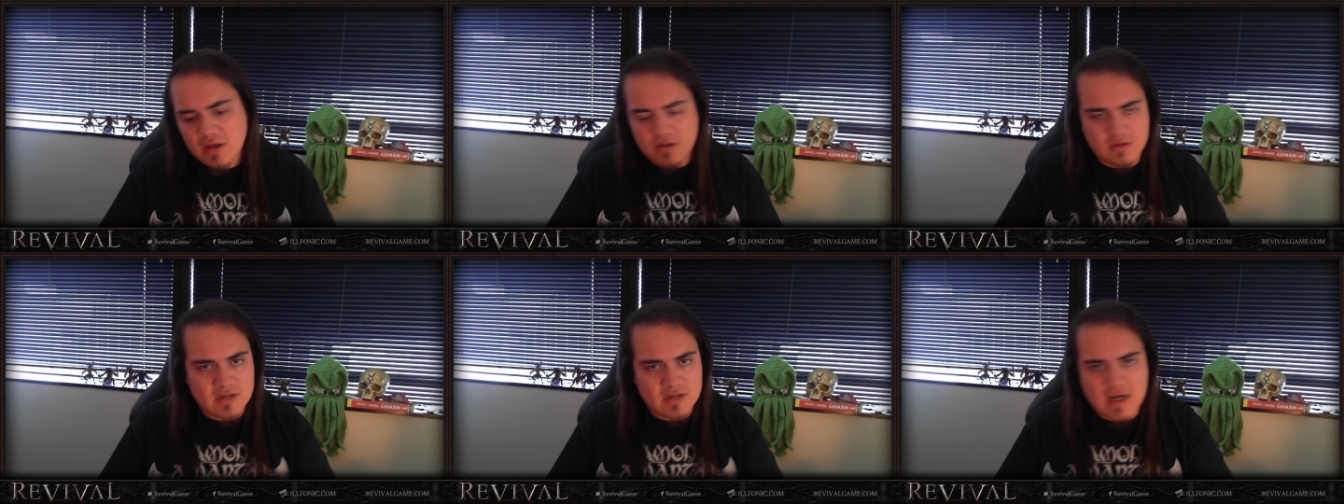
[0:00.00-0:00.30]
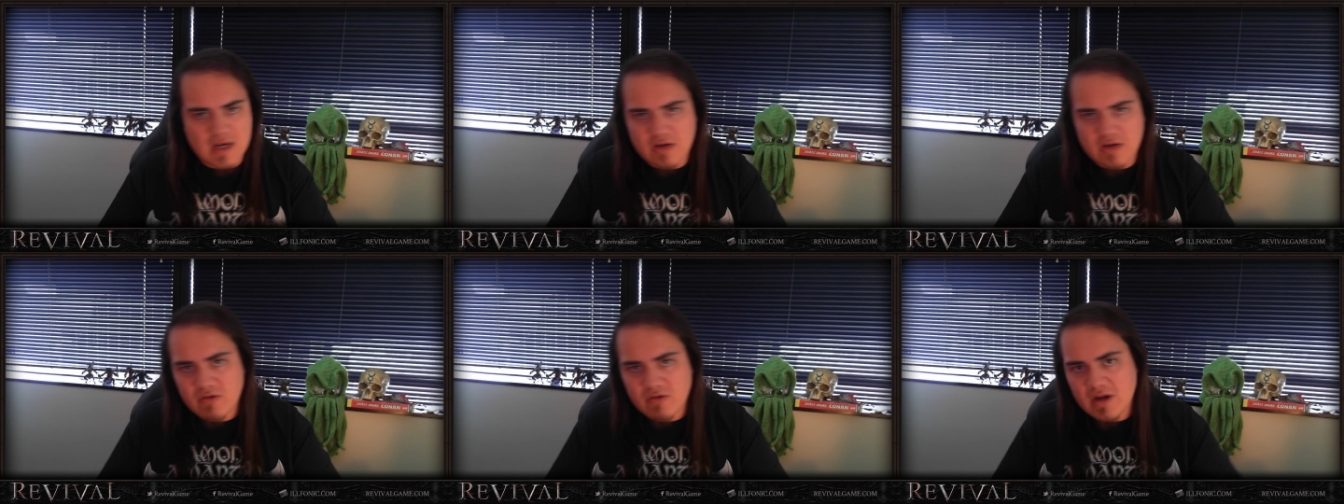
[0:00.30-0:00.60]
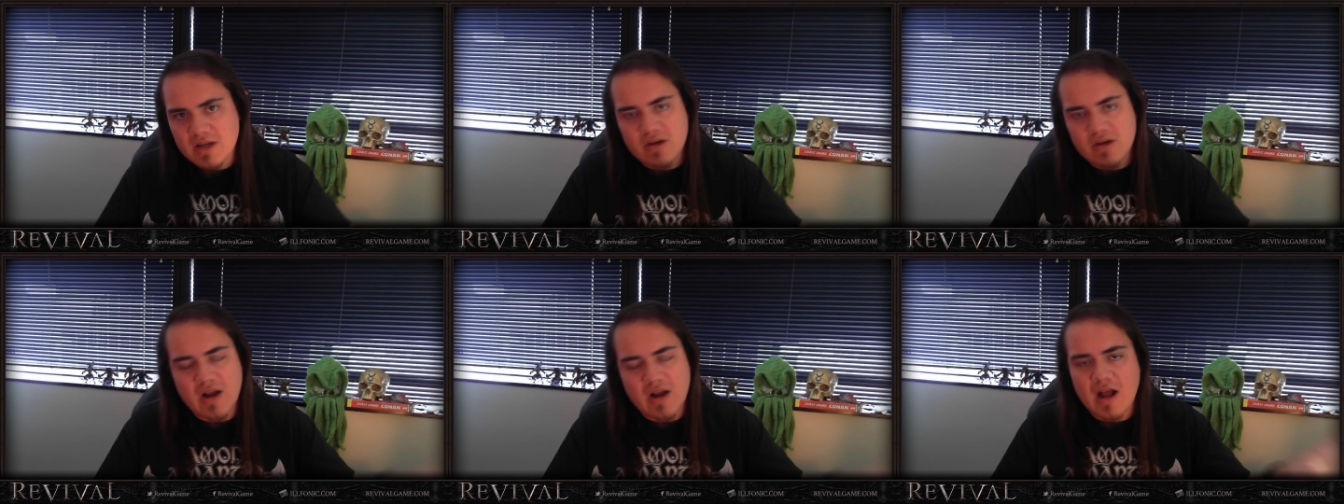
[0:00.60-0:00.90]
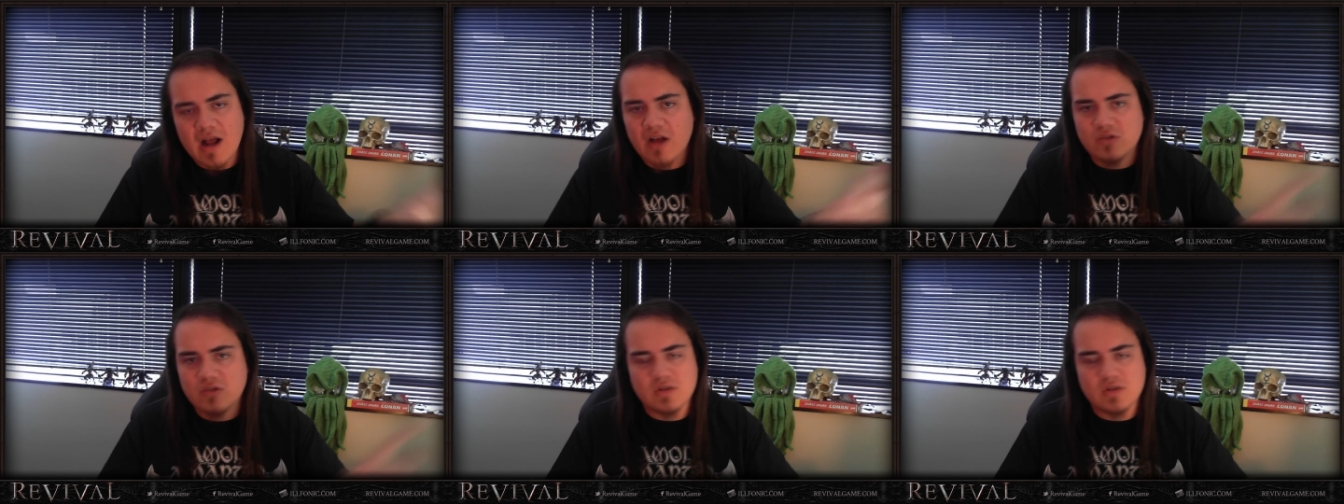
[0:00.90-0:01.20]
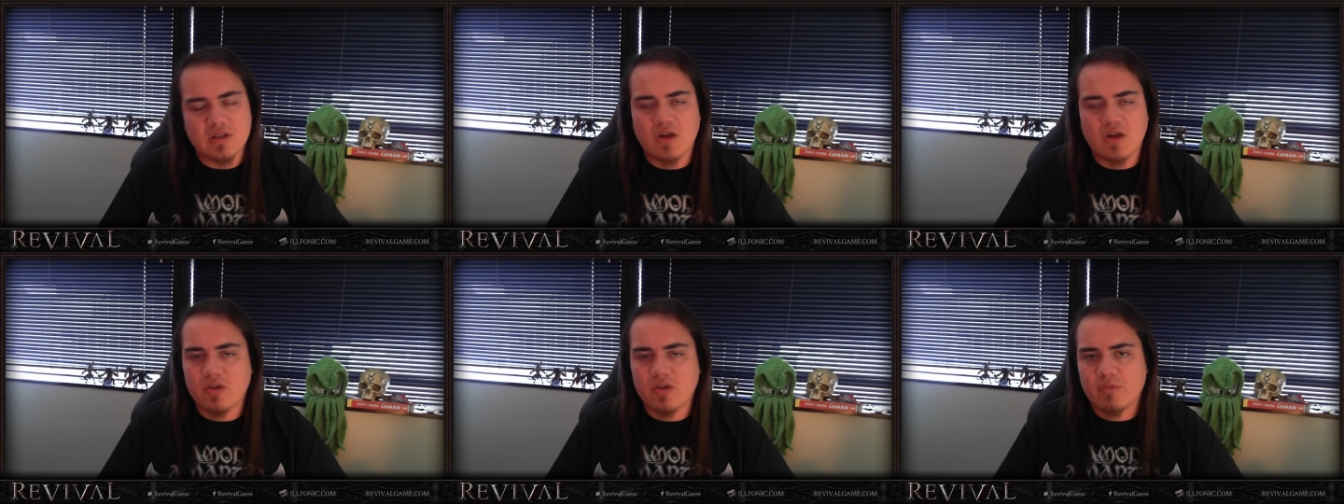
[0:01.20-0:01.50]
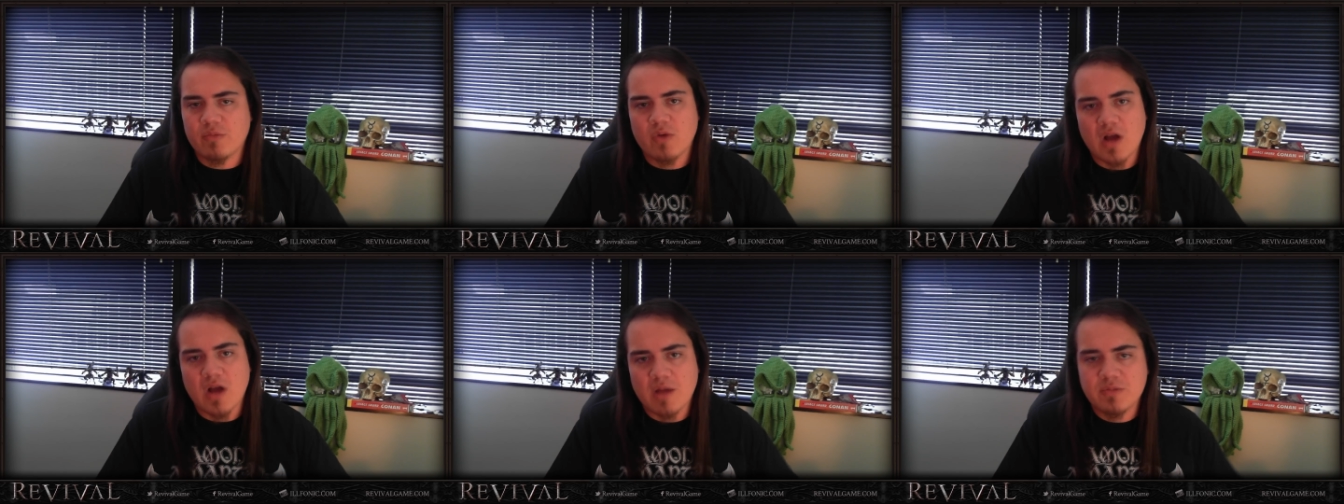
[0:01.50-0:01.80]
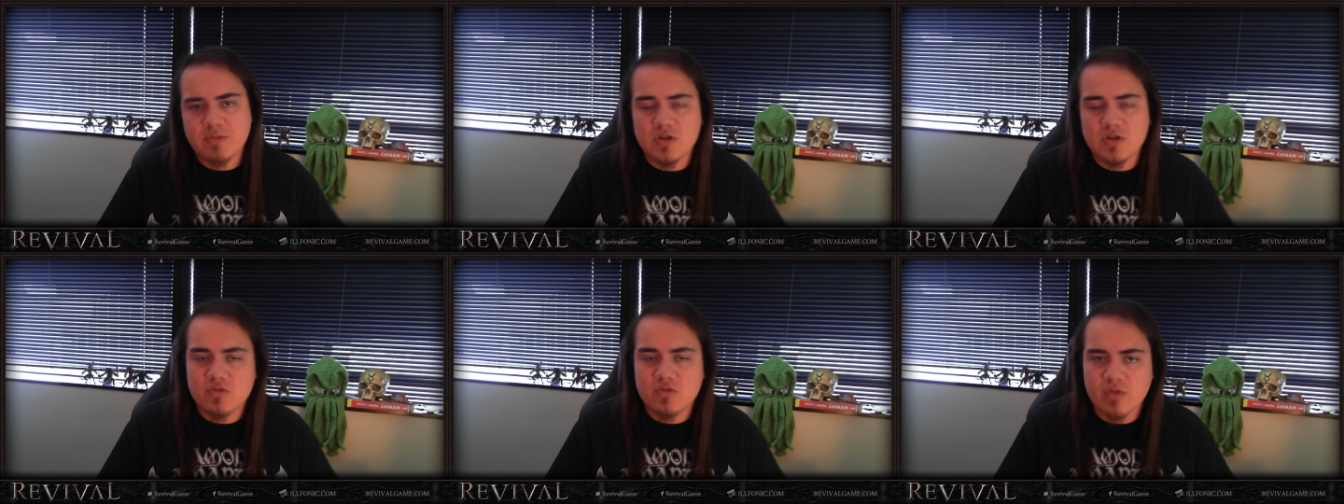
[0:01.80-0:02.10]
you're decorating your house with all the
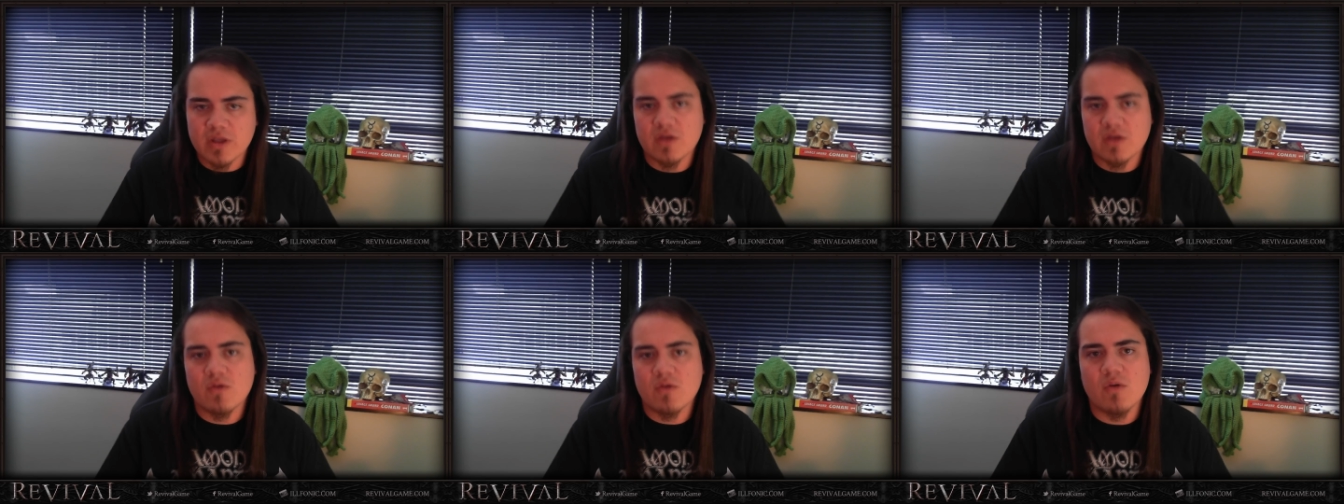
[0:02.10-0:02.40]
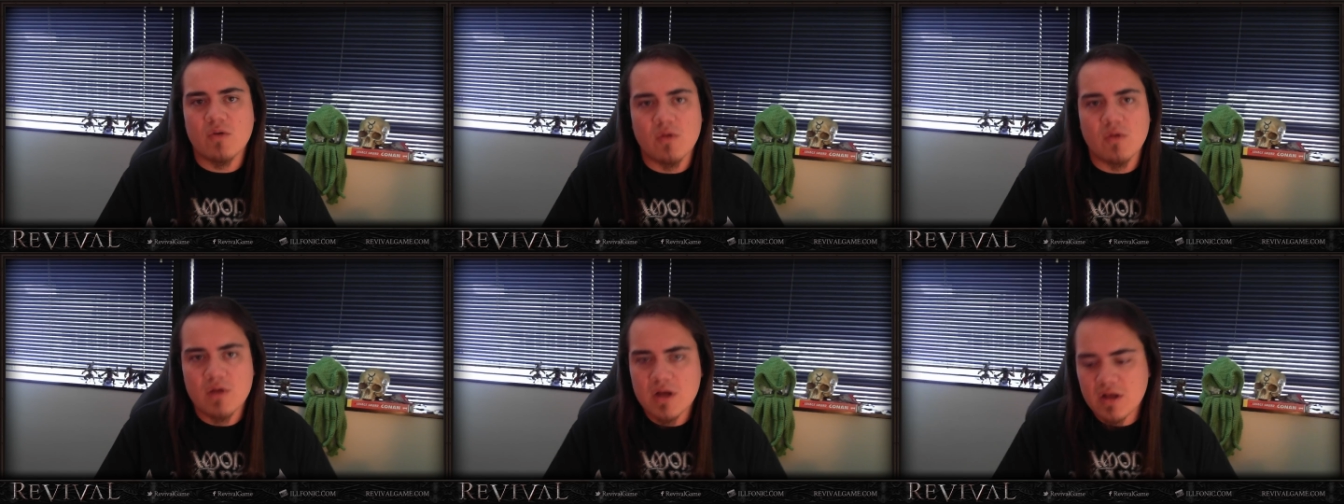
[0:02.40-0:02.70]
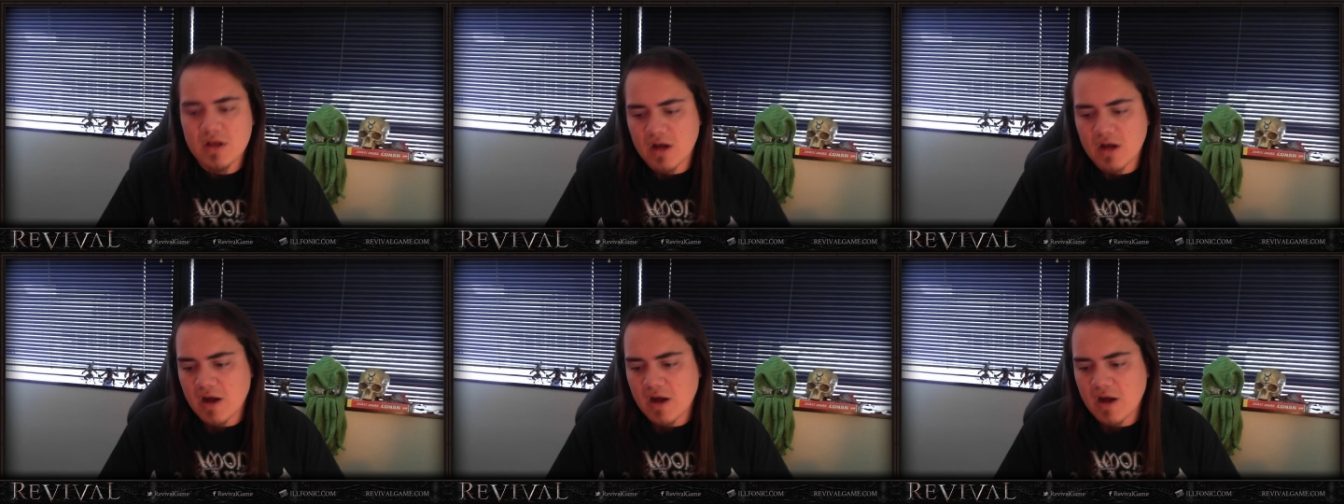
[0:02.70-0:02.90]
props. It's really cool.